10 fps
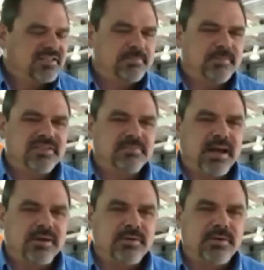this this
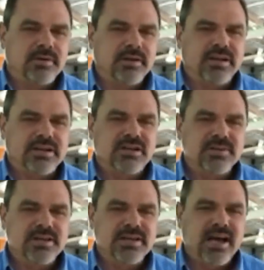plant will
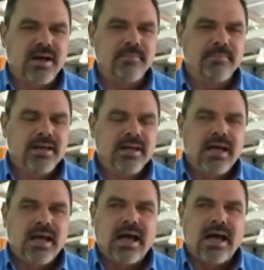eventually become
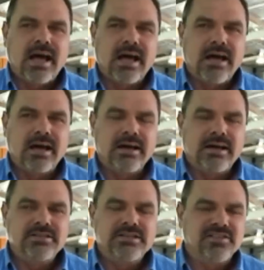uh,
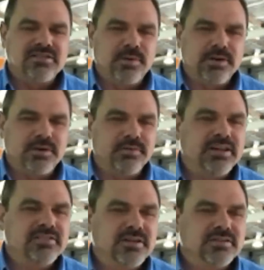a test work, a
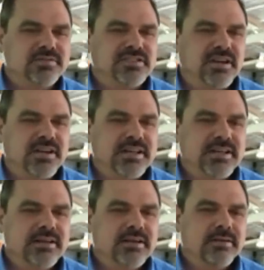research
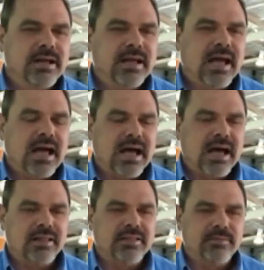facility
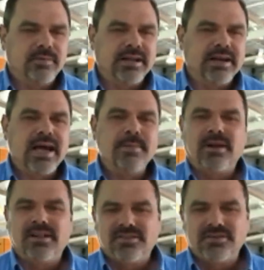uh, that will
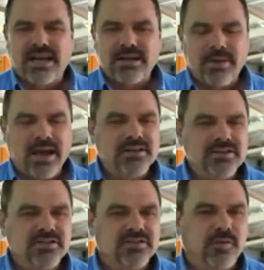enable us to take
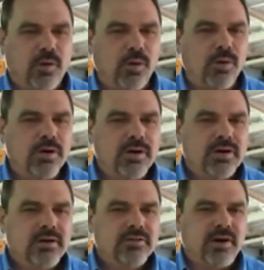packages of ore
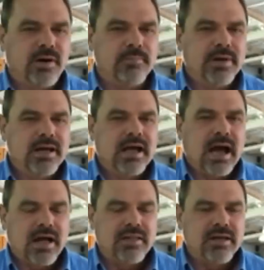from
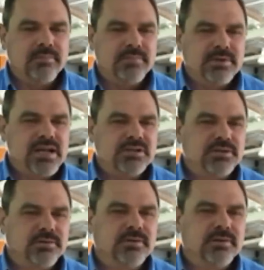other
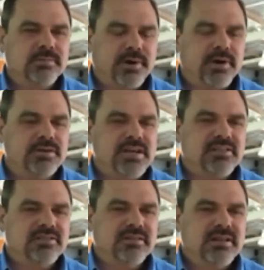potential
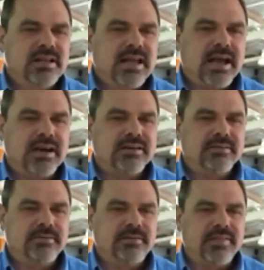projects and
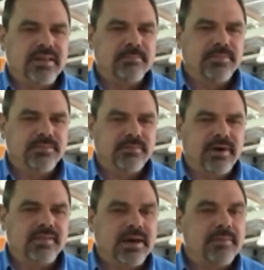run them
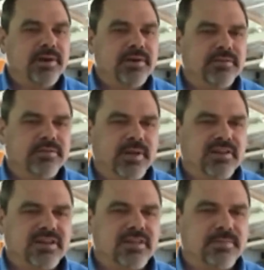run that mineral from
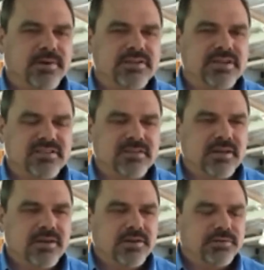those other projects
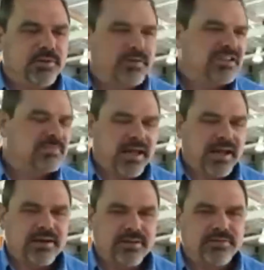through this
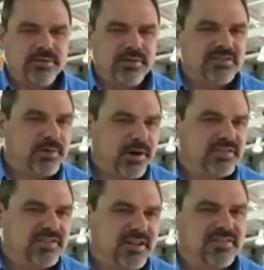plant and through this
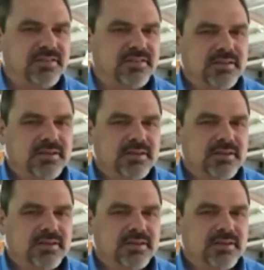process